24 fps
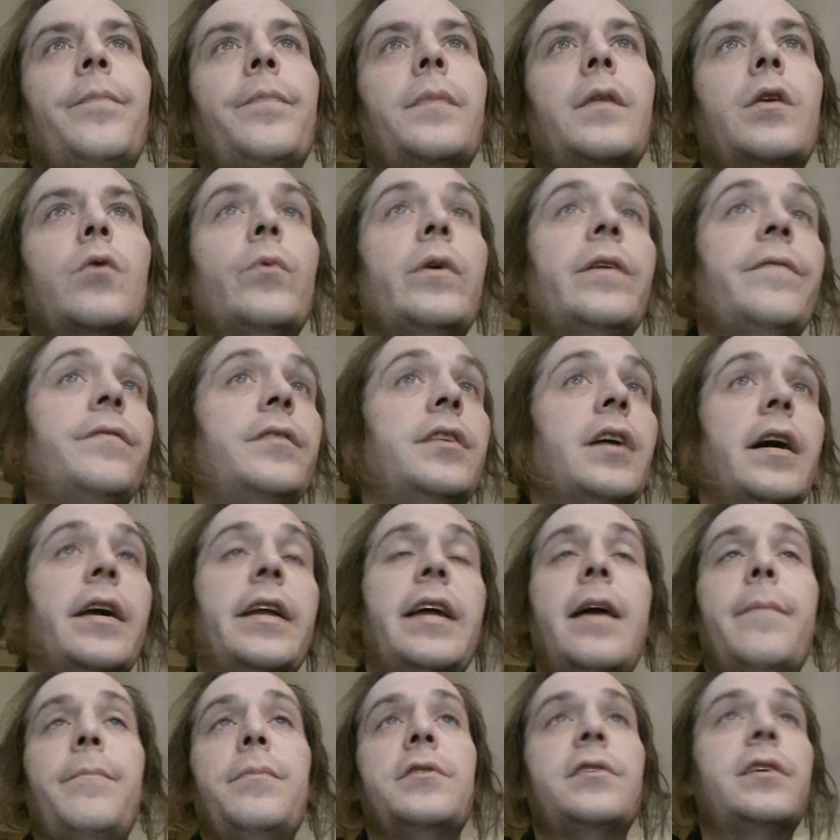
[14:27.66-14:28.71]
We've done
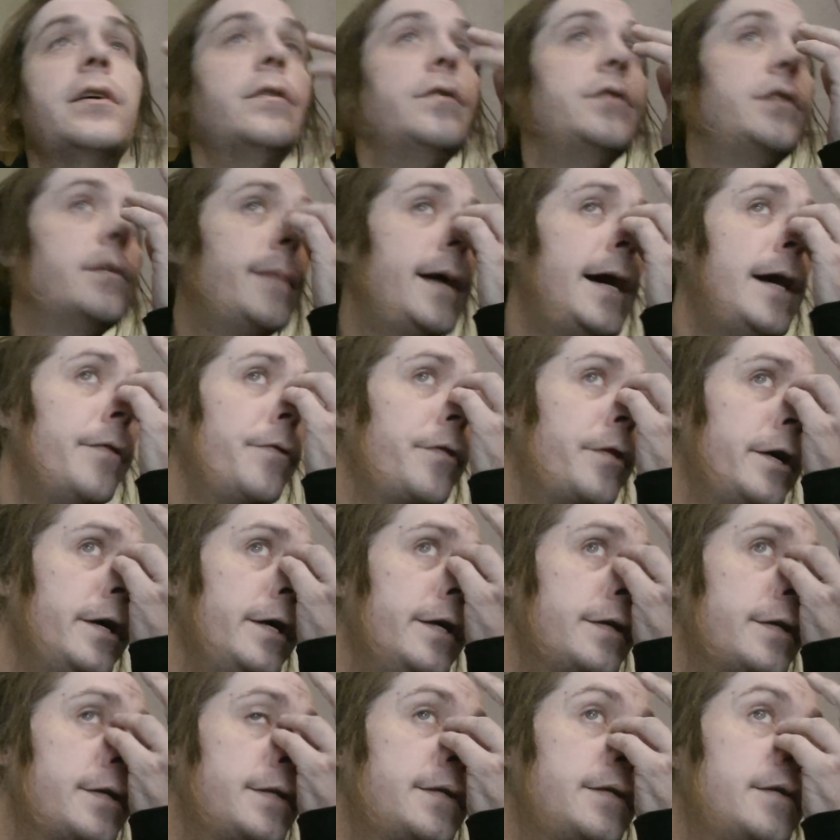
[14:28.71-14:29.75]
episodes about
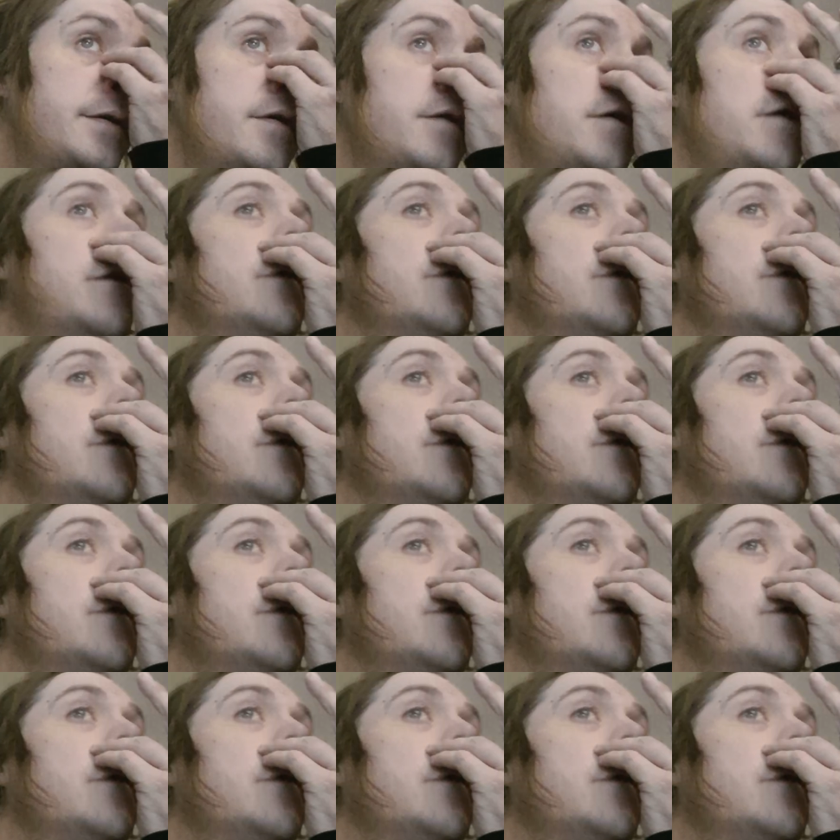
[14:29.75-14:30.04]
this.